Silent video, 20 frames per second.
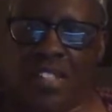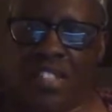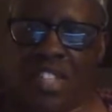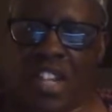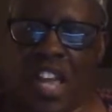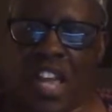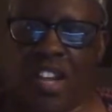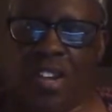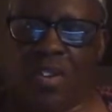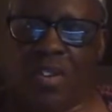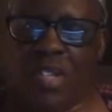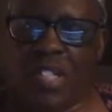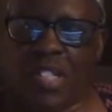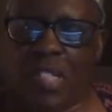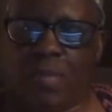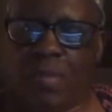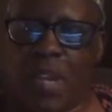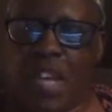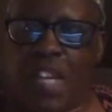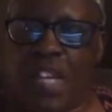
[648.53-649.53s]
Channel is
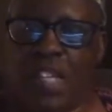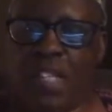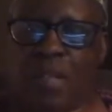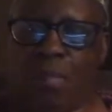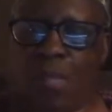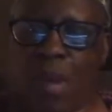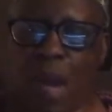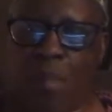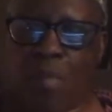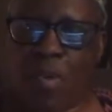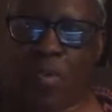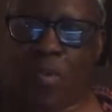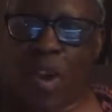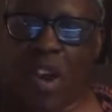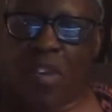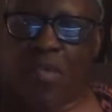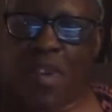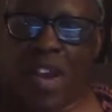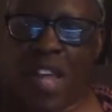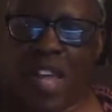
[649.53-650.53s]
speaking to Mama
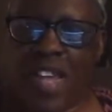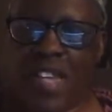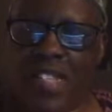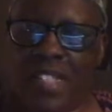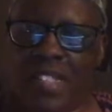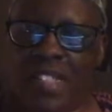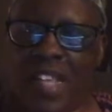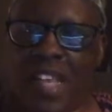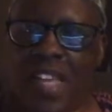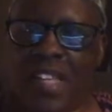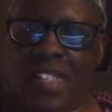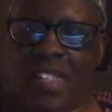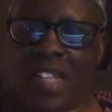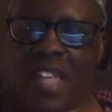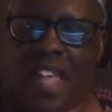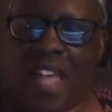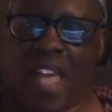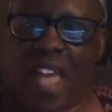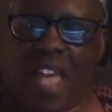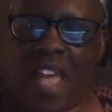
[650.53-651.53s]
Ray Ray. He says,
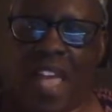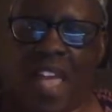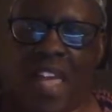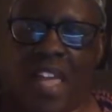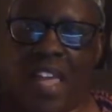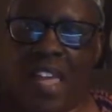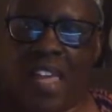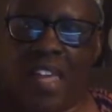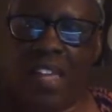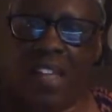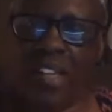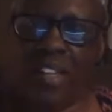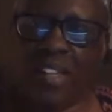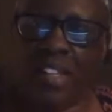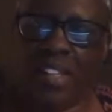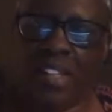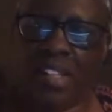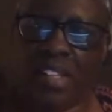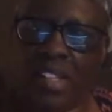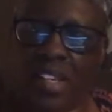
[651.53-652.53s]
hey.
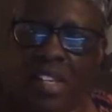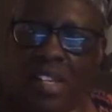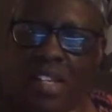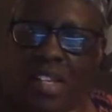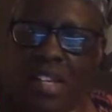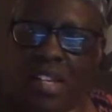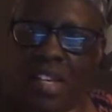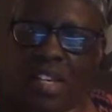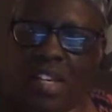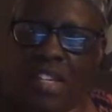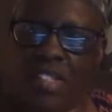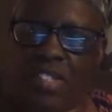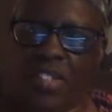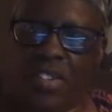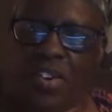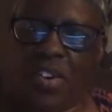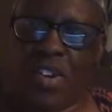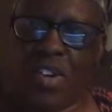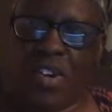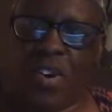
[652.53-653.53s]
And he's
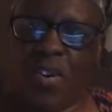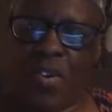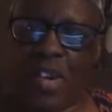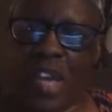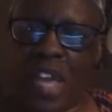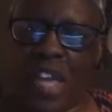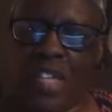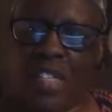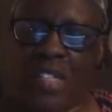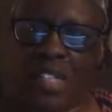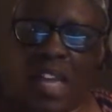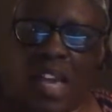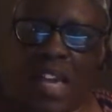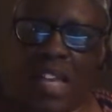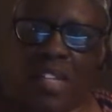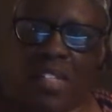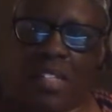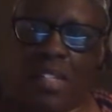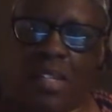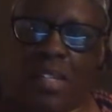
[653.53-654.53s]
throwing the okay
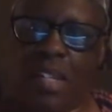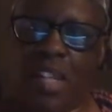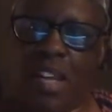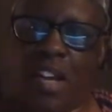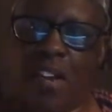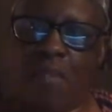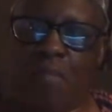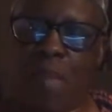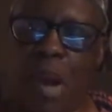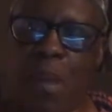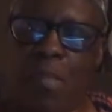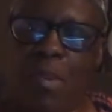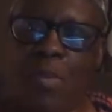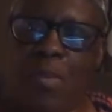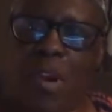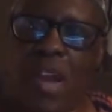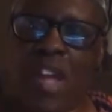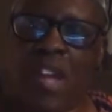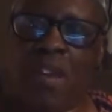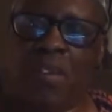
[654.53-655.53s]
sign and some love. Mama
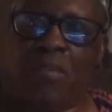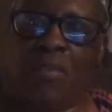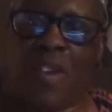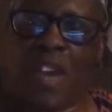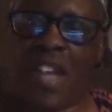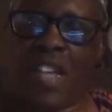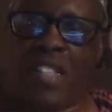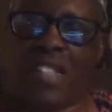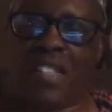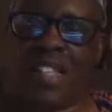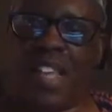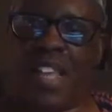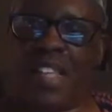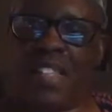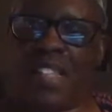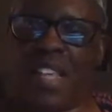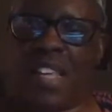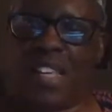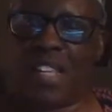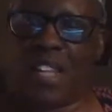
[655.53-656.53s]
Ray
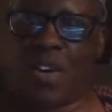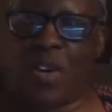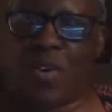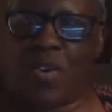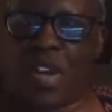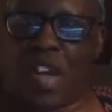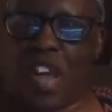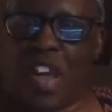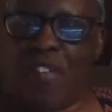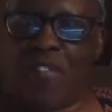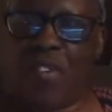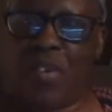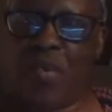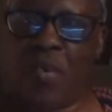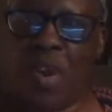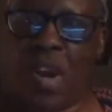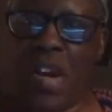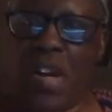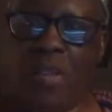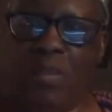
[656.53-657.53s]
says hello to
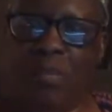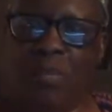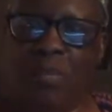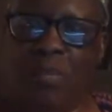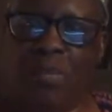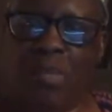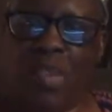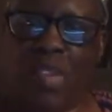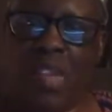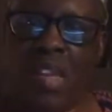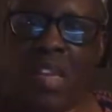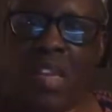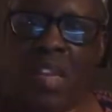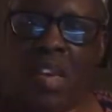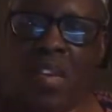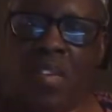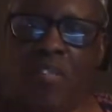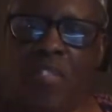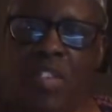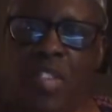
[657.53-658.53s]
everyone.
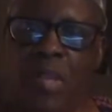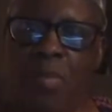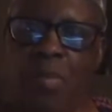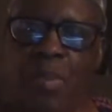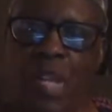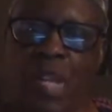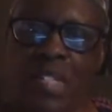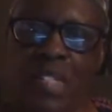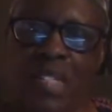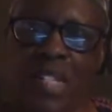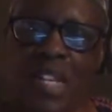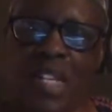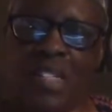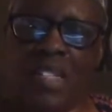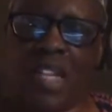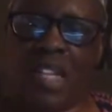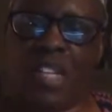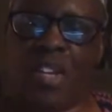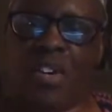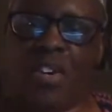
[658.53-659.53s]
50 plus says
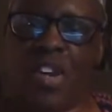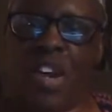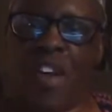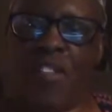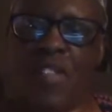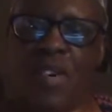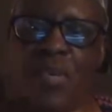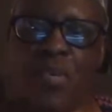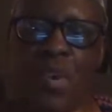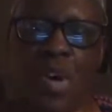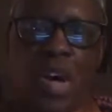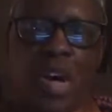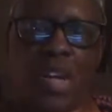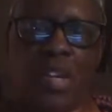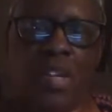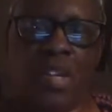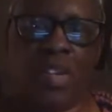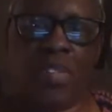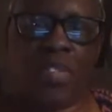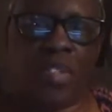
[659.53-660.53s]
hello to
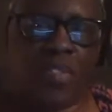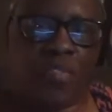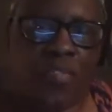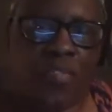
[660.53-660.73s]
everyone. The